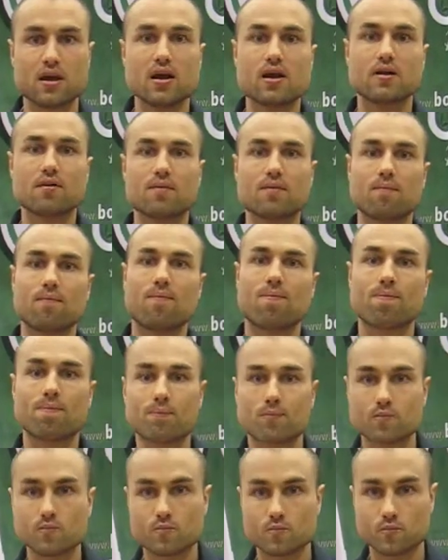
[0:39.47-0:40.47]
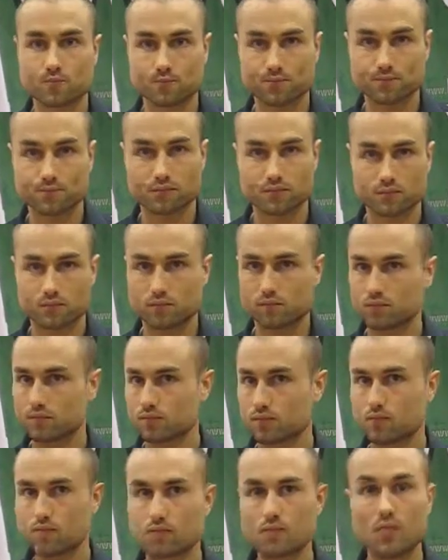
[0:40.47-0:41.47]
So why is that so important to have?
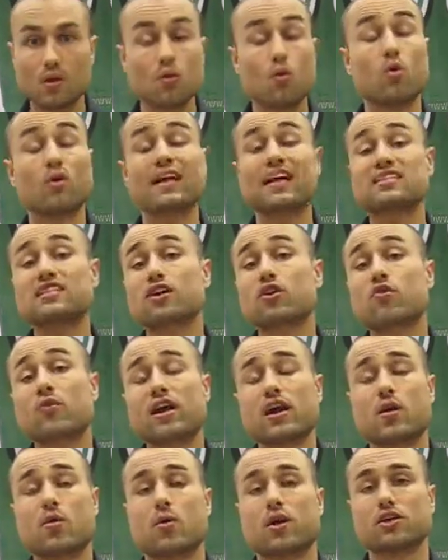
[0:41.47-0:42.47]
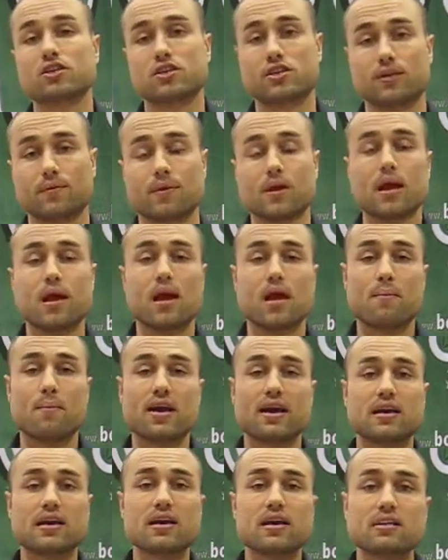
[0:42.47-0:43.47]
Well, that's a great question.
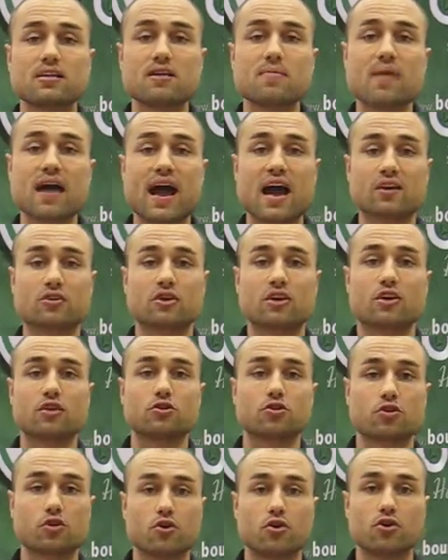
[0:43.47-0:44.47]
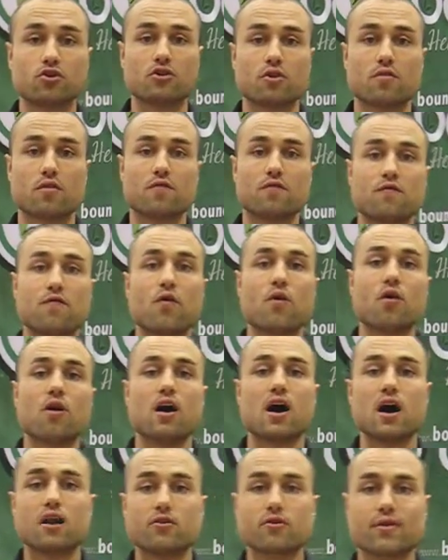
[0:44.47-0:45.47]
Magnesium actually controls over
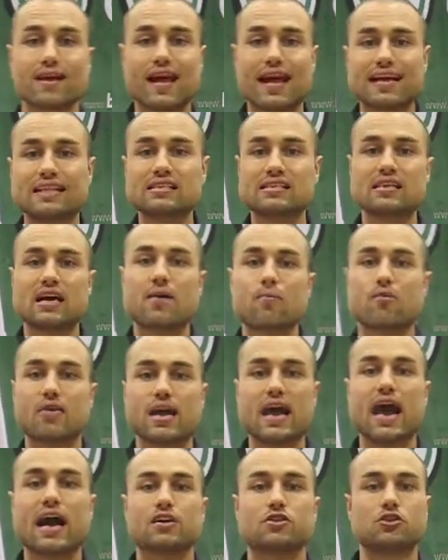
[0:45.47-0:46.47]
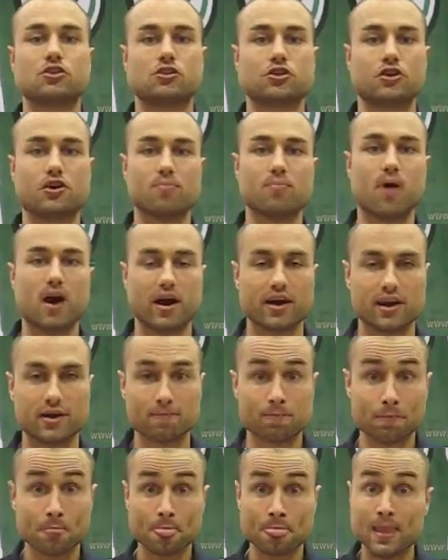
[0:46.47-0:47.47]
400 enzyme reactions in your body
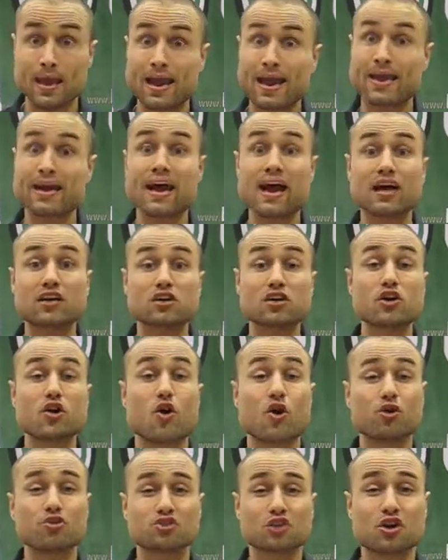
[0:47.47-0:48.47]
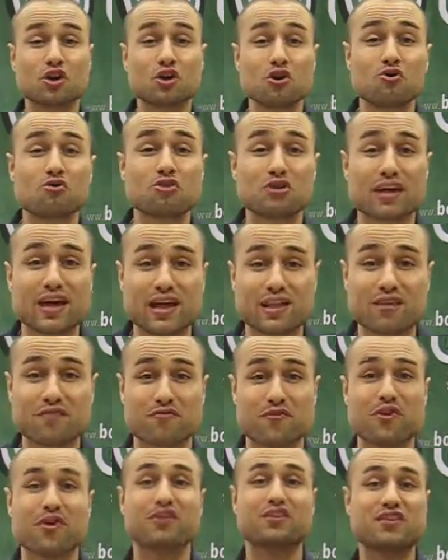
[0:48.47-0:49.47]
and actually holds the glue together
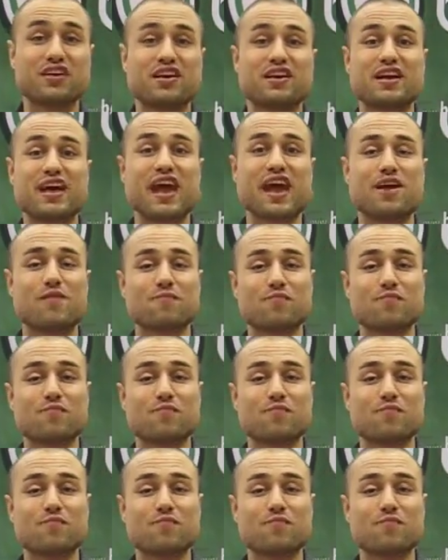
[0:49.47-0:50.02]
for your DNA